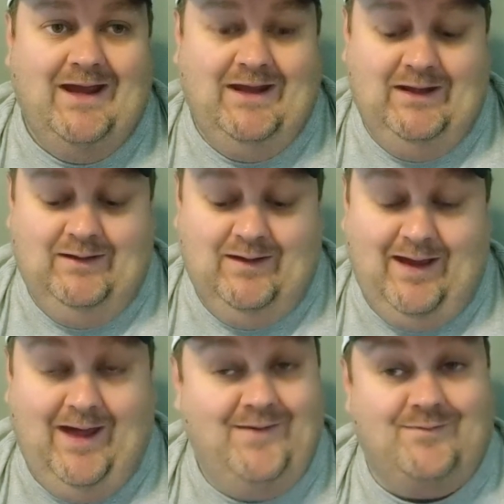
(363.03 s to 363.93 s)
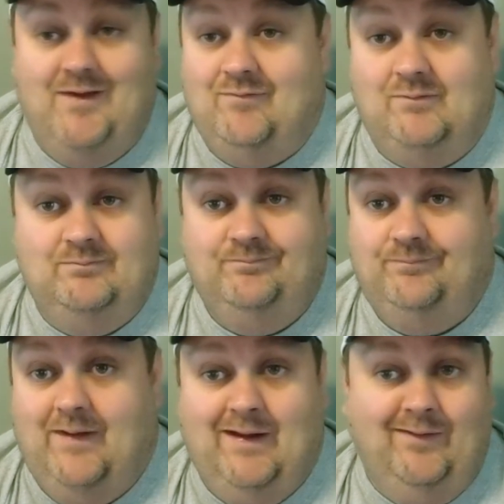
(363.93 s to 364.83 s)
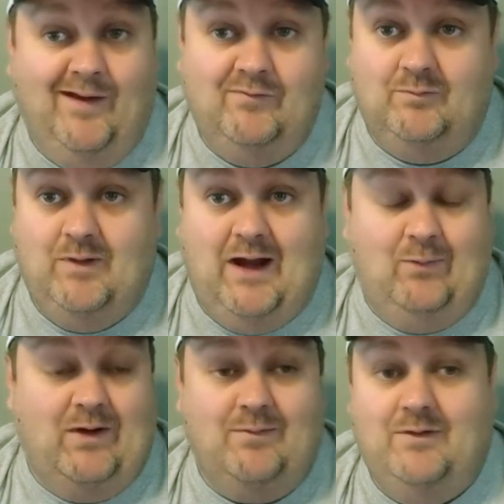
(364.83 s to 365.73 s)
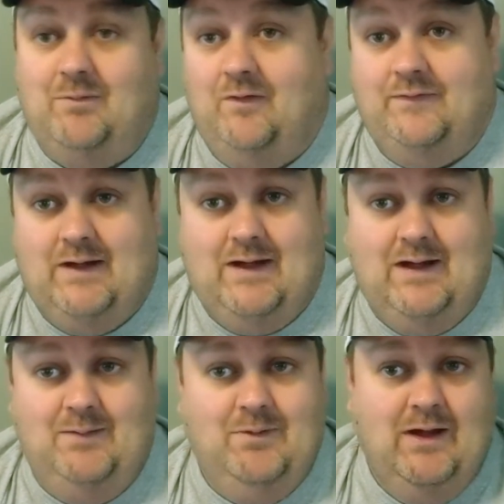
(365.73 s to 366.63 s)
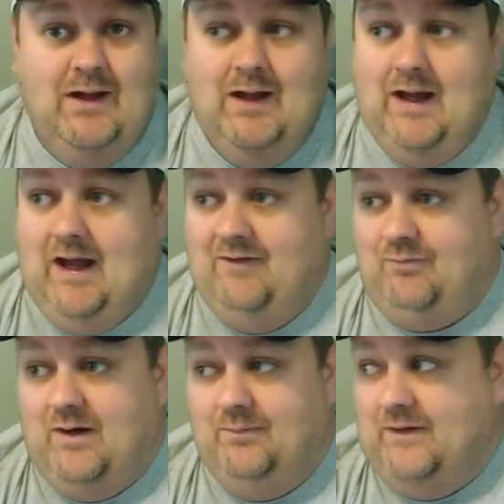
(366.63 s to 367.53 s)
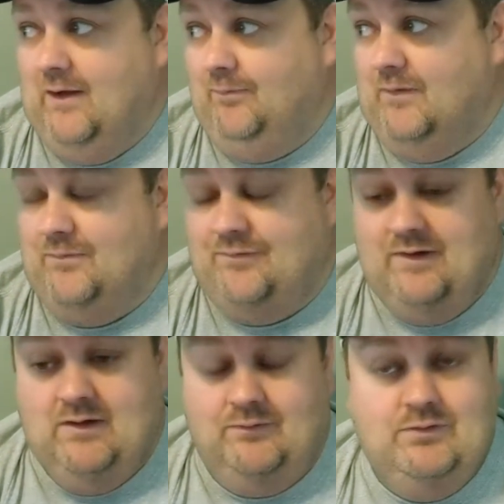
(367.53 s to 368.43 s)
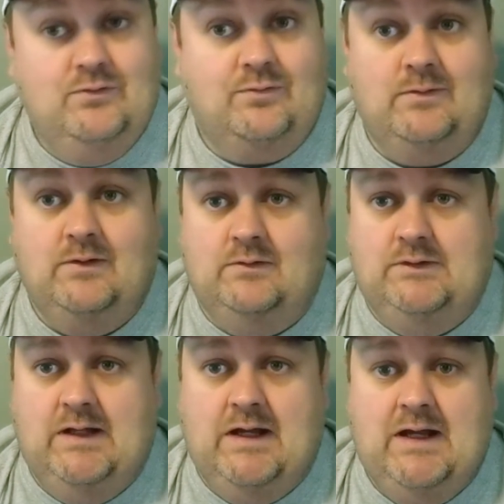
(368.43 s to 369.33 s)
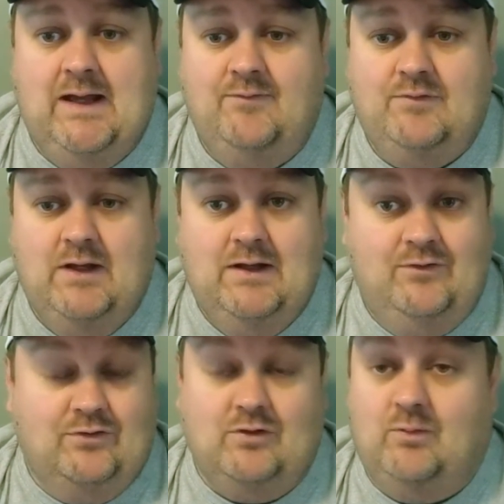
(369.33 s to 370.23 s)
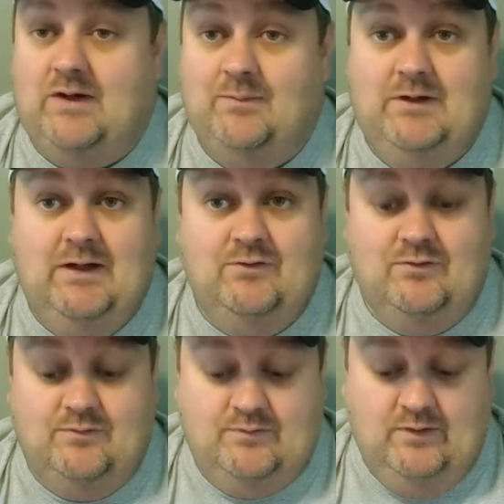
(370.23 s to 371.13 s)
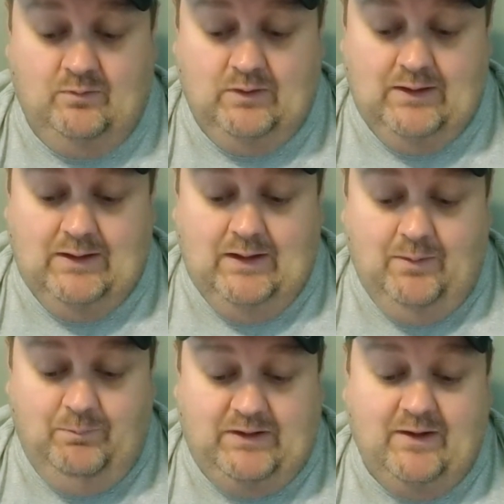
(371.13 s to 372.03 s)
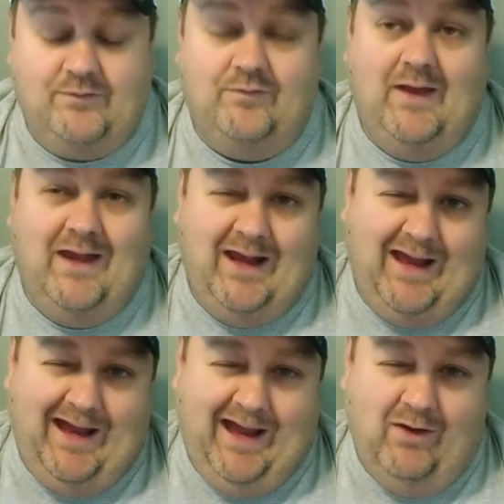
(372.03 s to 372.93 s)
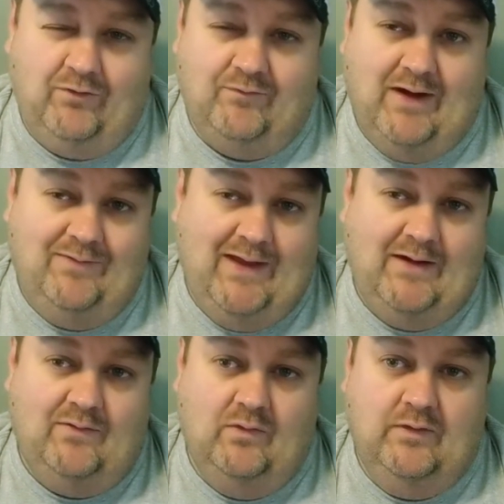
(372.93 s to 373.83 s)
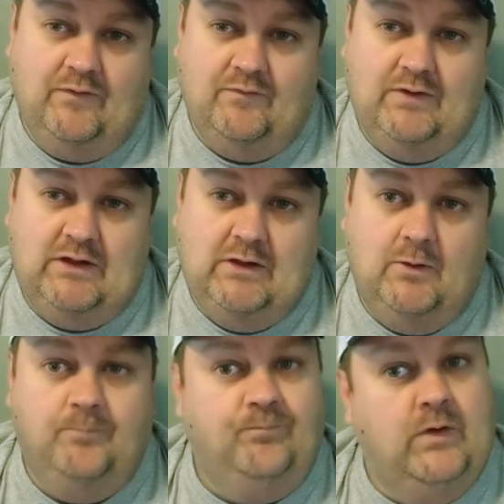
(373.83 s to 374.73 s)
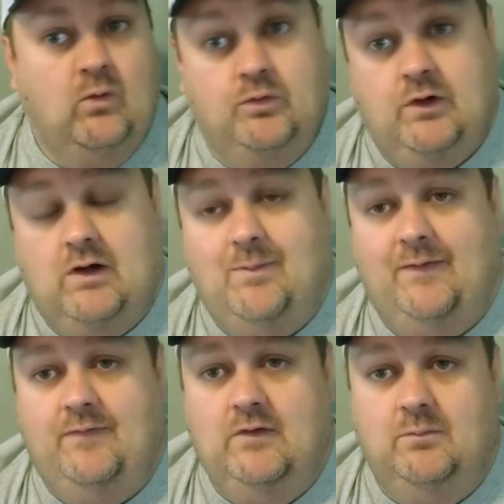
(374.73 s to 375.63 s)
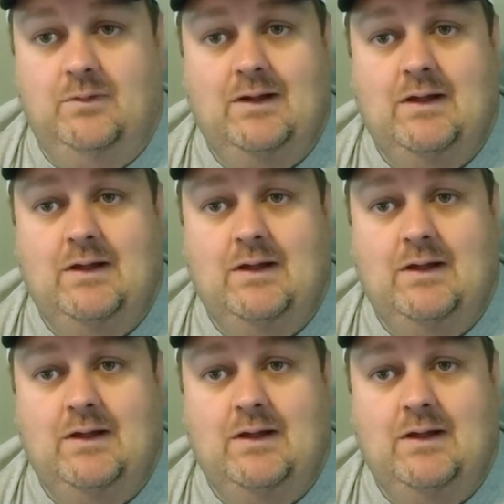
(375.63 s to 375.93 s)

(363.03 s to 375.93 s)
And I just love them. I love them. I recommend them all the time. I've probably helped them sell 200 to 300 knives just on recommendation. So because of that, I'll divide that into another video, and we'll talk about them